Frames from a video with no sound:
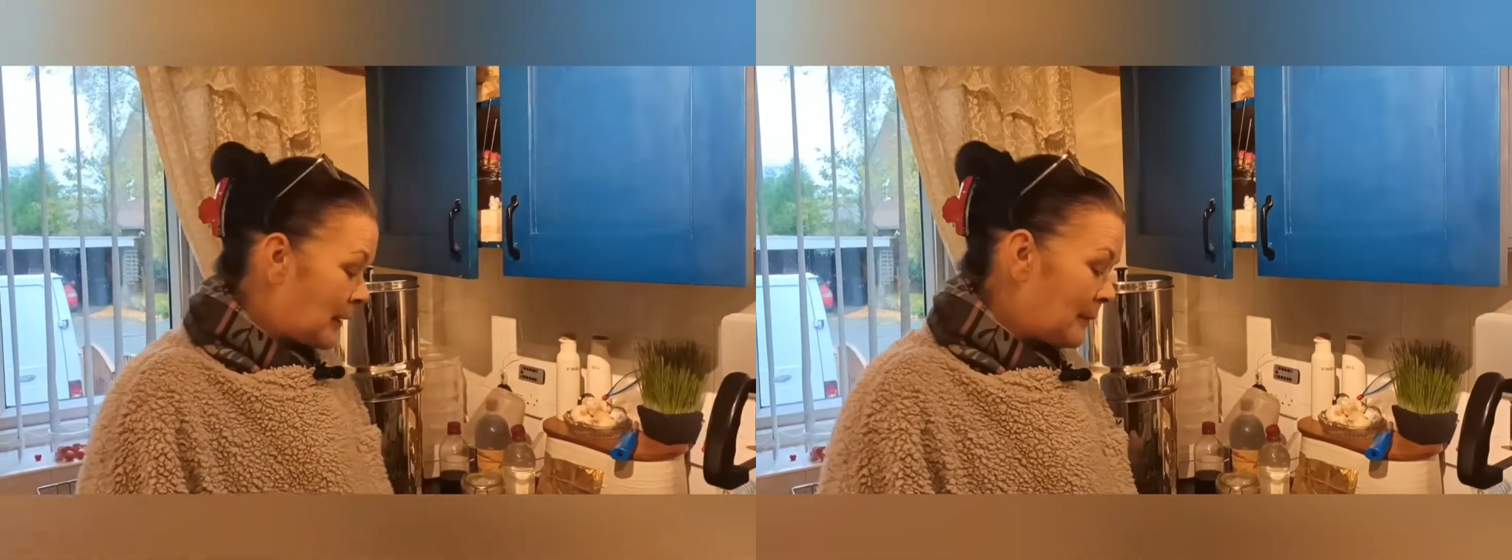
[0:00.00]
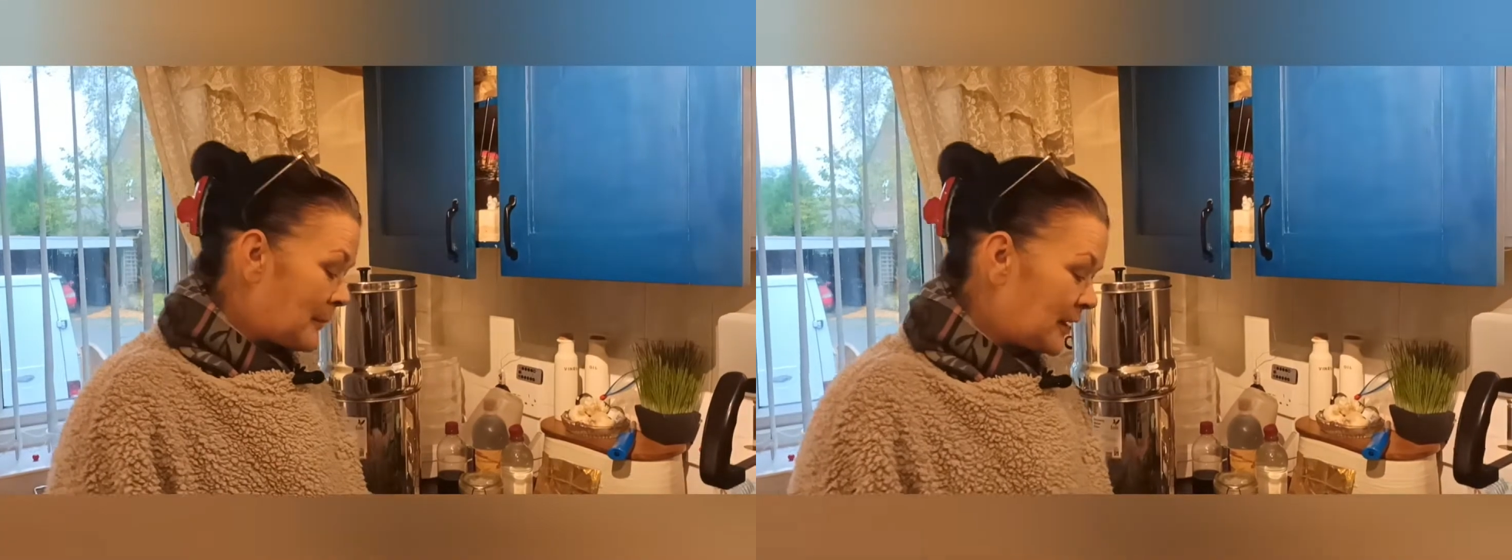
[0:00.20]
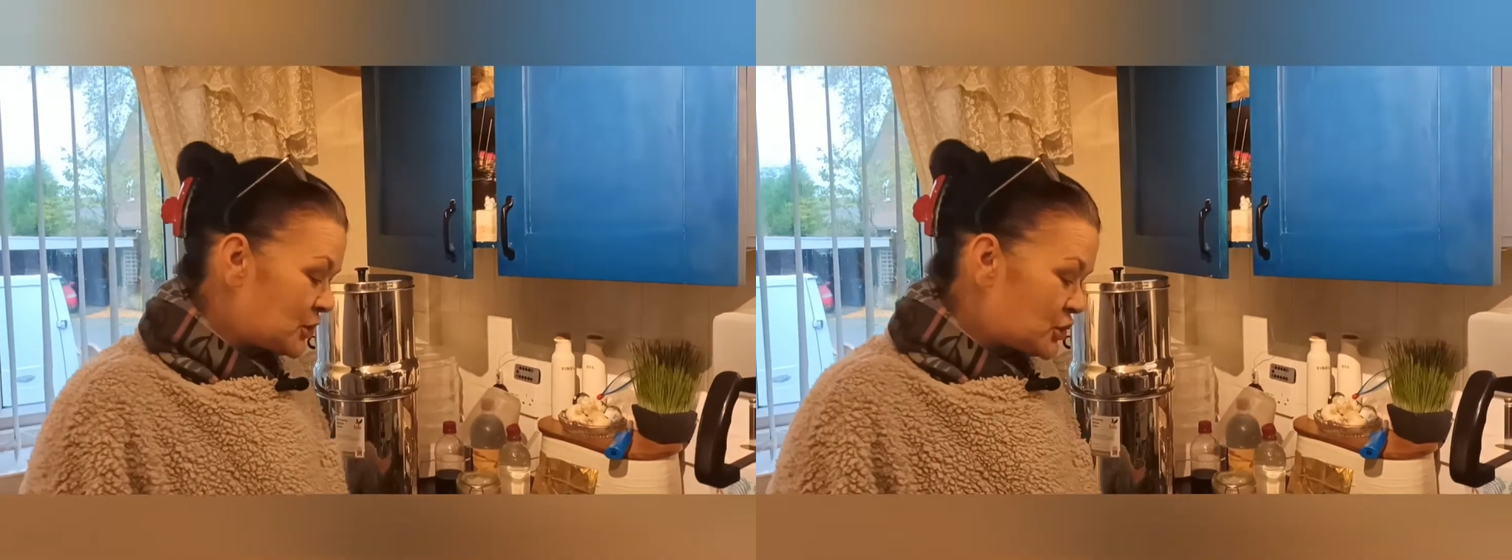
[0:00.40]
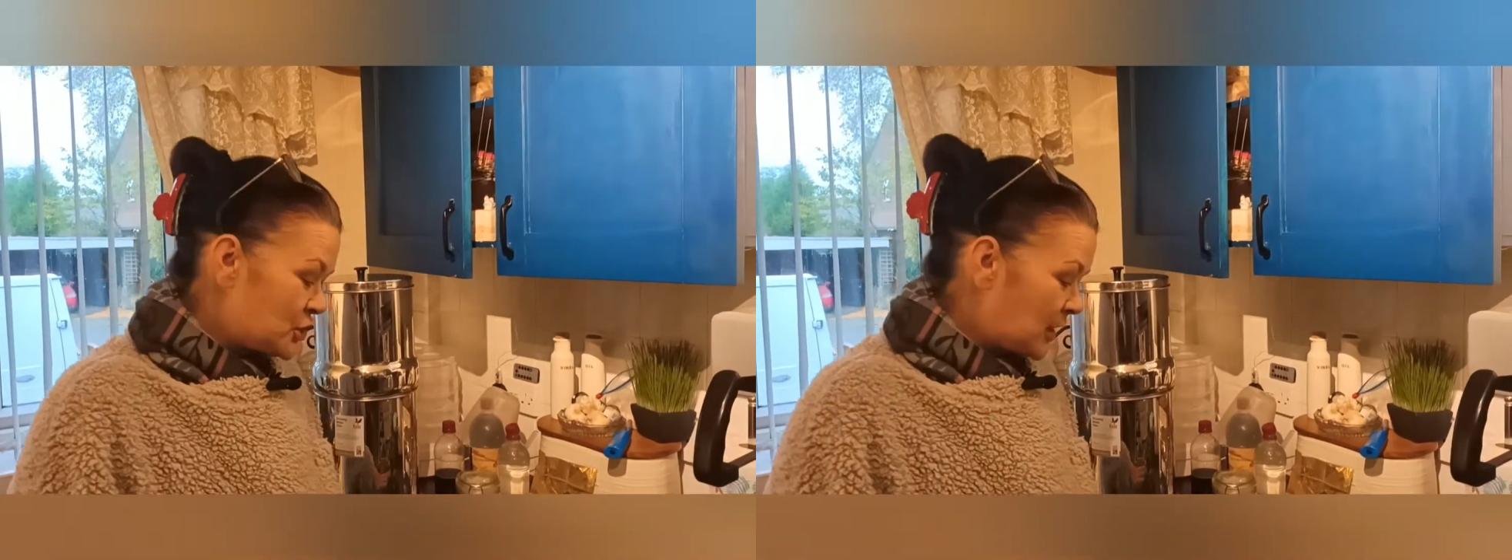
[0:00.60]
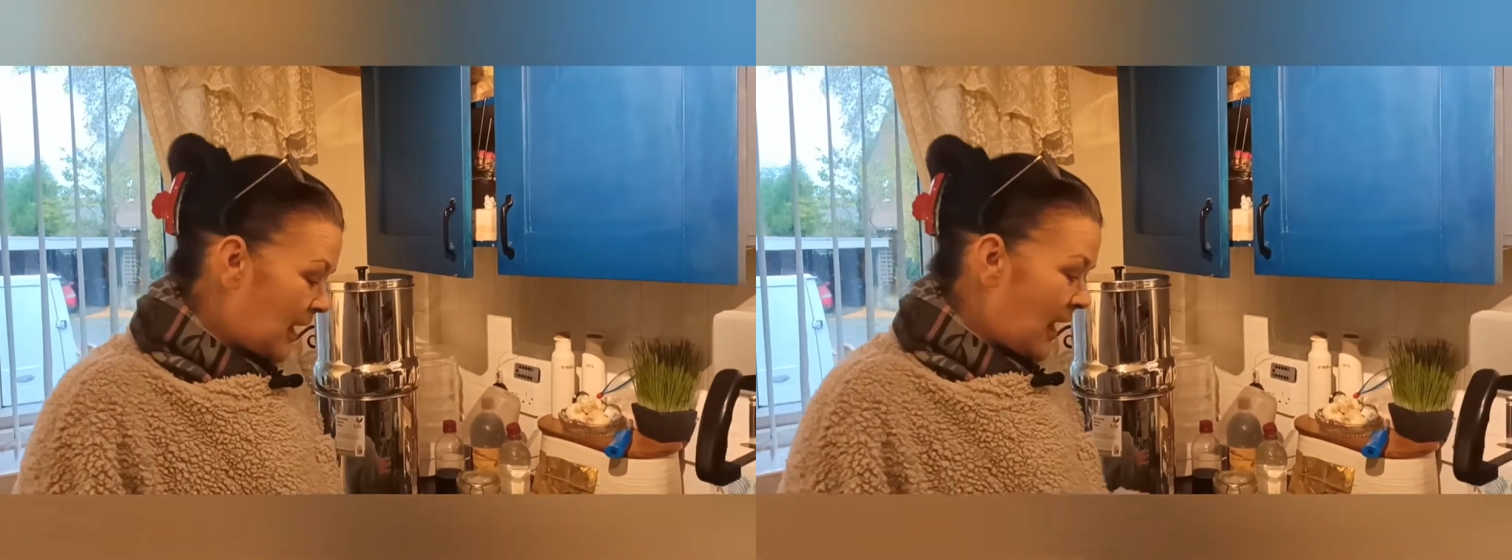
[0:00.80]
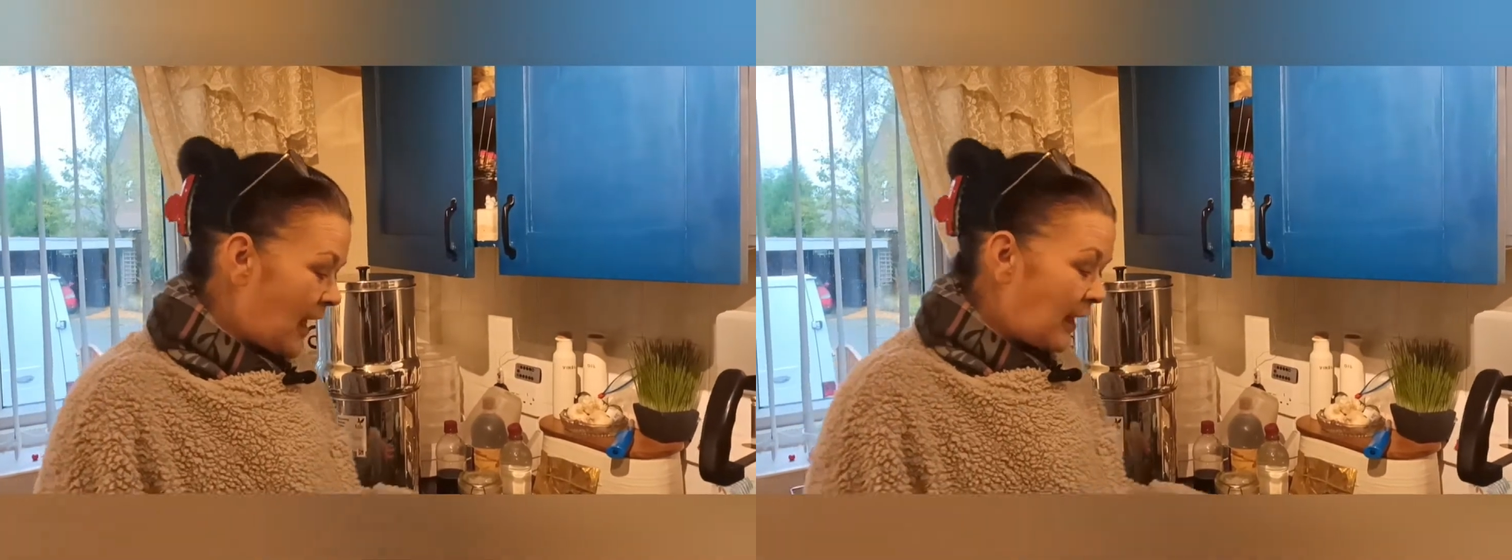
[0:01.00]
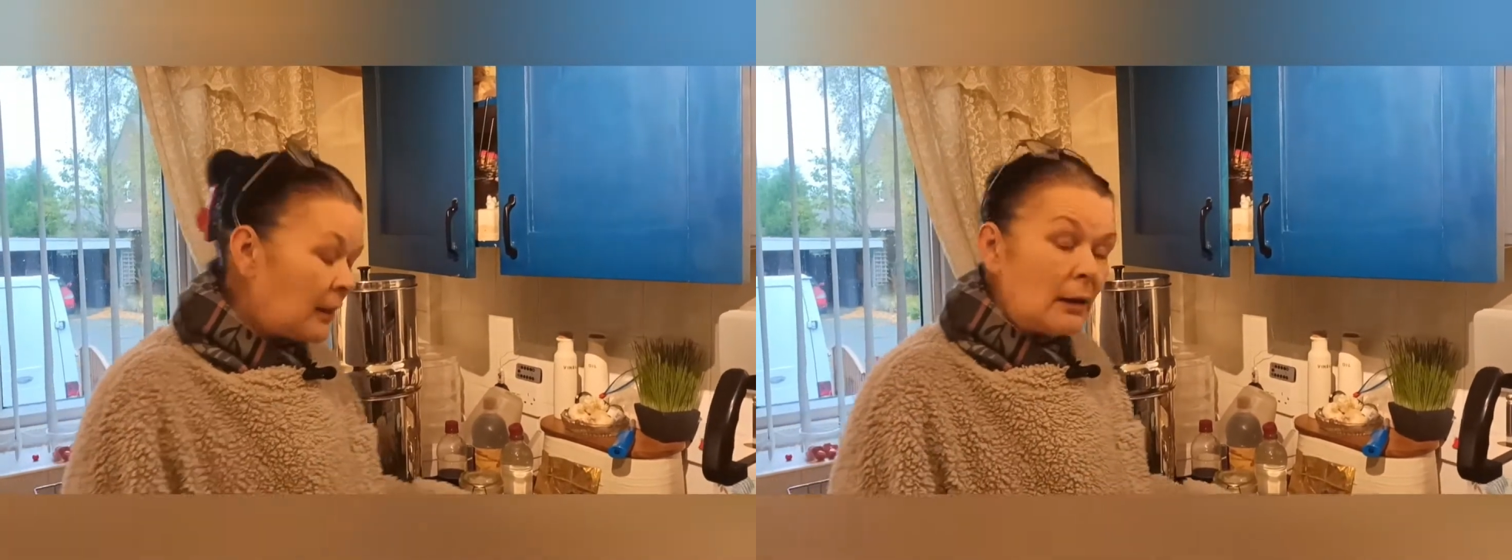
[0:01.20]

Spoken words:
I managed to get